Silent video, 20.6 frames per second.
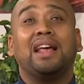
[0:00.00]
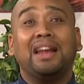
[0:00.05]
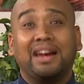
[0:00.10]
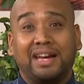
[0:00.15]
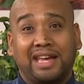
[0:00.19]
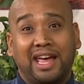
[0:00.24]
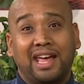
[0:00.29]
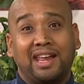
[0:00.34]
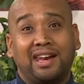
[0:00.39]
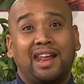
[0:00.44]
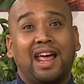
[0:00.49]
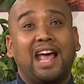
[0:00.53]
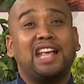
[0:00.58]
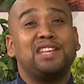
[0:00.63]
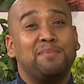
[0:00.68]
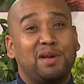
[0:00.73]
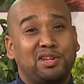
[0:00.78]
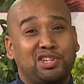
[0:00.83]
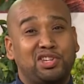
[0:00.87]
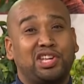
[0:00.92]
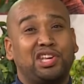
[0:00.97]
again,
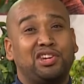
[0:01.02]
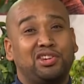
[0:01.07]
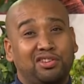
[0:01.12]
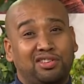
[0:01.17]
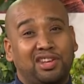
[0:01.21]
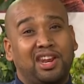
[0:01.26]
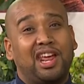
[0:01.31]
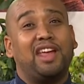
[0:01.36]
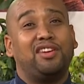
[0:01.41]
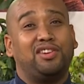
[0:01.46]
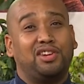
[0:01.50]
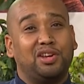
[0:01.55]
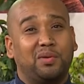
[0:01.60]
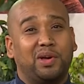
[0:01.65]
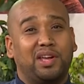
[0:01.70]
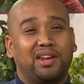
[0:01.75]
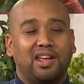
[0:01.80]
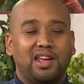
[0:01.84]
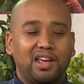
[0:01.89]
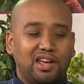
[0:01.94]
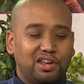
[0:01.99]
as much as you can do today, do
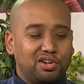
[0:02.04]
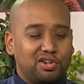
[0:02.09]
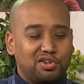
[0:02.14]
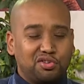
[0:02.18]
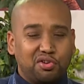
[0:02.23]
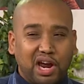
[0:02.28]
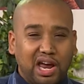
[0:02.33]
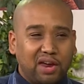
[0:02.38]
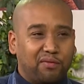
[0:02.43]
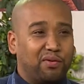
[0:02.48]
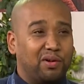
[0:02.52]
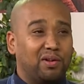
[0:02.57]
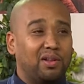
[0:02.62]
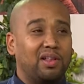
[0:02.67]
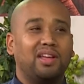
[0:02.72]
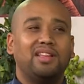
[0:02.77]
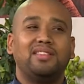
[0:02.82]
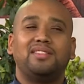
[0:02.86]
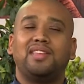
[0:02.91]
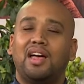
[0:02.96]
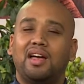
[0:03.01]
it.
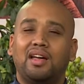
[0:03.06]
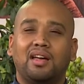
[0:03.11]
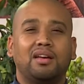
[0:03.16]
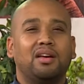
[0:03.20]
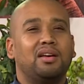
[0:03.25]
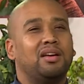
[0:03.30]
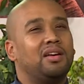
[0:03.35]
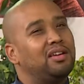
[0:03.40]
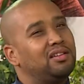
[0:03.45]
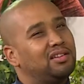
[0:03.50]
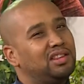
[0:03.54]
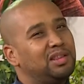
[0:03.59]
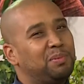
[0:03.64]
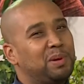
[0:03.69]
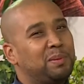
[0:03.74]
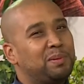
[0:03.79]
Trifle, tongue. To